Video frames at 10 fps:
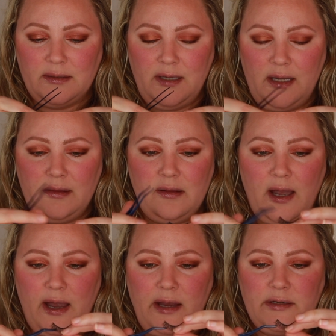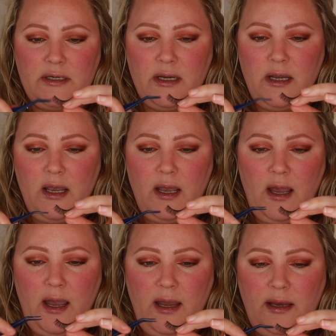to take the lash
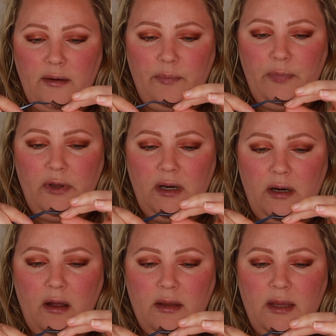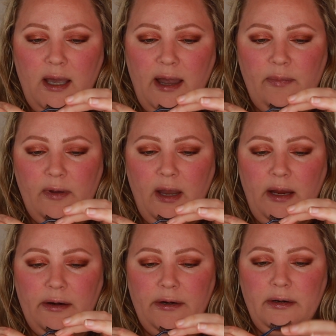and put it on the
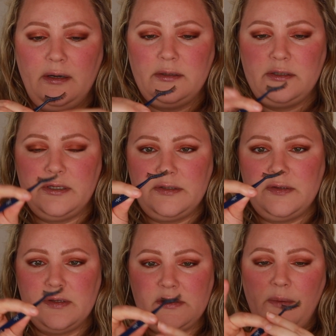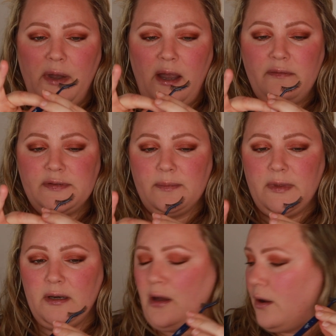applicator just so I have
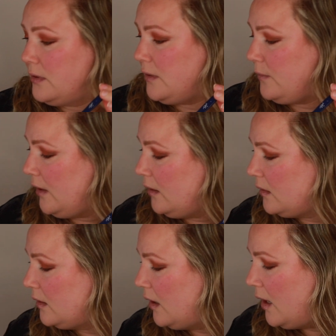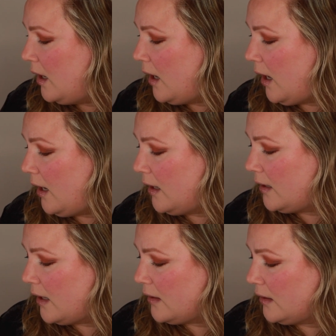something to hold it with.
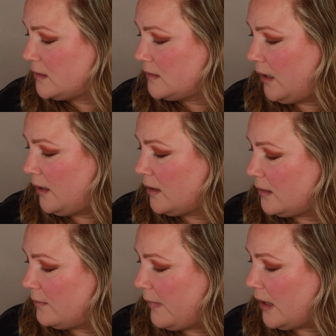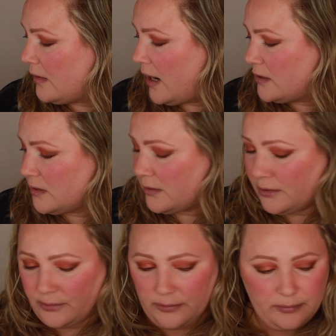And I like to take my lash
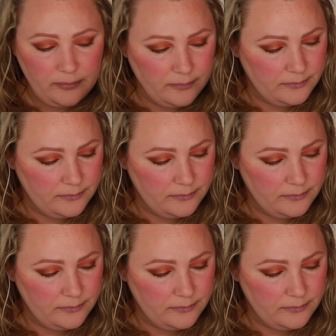glue,